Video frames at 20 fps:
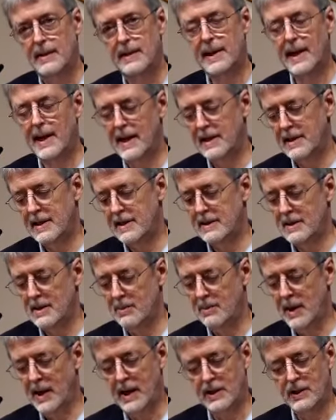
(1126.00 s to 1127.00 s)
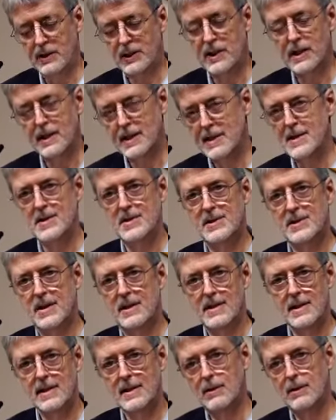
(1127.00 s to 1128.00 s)
The cat in the box
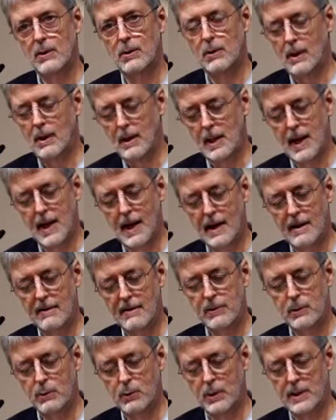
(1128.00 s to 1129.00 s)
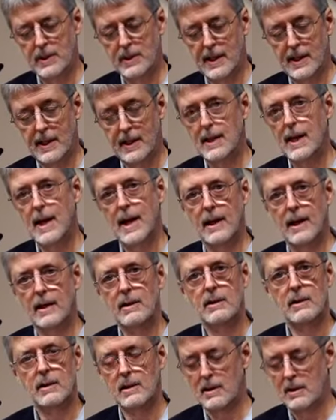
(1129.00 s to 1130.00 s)
is neither alive nor dead,
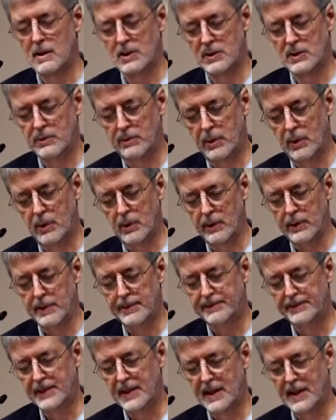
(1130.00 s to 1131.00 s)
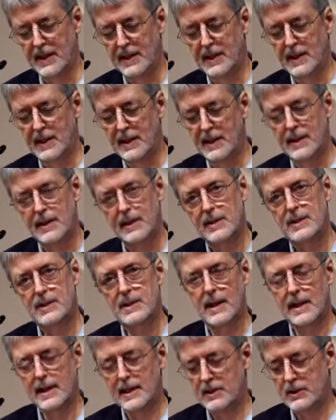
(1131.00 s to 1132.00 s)
and it is both.
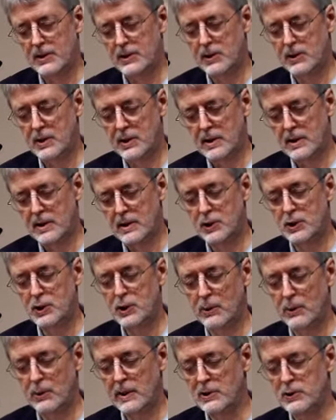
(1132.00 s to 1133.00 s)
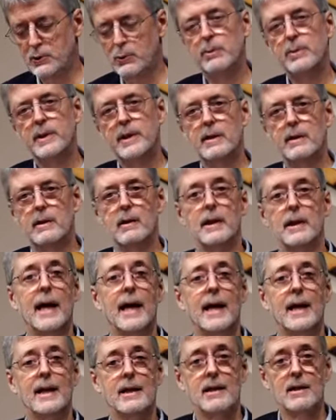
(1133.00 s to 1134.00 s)
Science is showing us
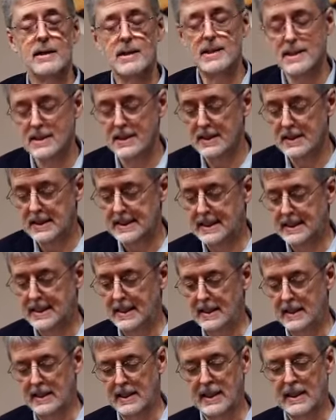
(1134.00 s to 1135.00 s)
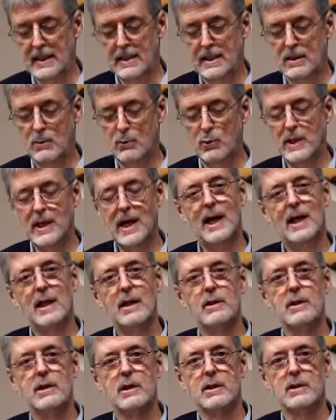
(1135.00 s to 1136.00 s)
repeatedly and consistently that
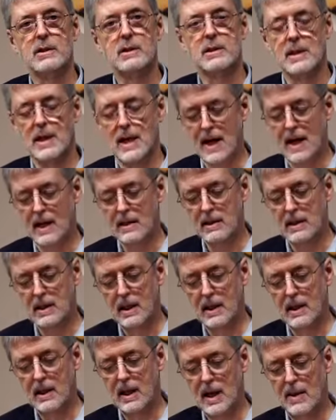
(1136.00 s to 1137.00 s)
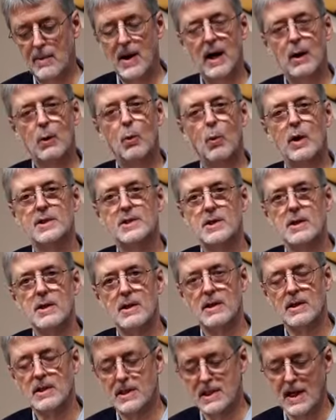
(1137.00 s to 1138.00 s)
reality is not about what's
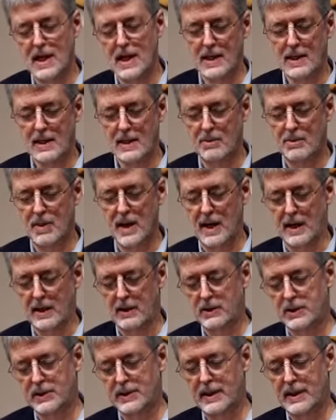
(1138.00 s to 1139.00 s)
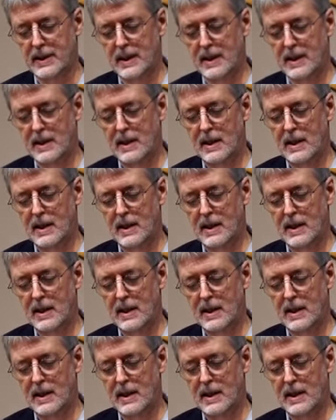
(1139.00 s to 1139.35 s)
inside the box.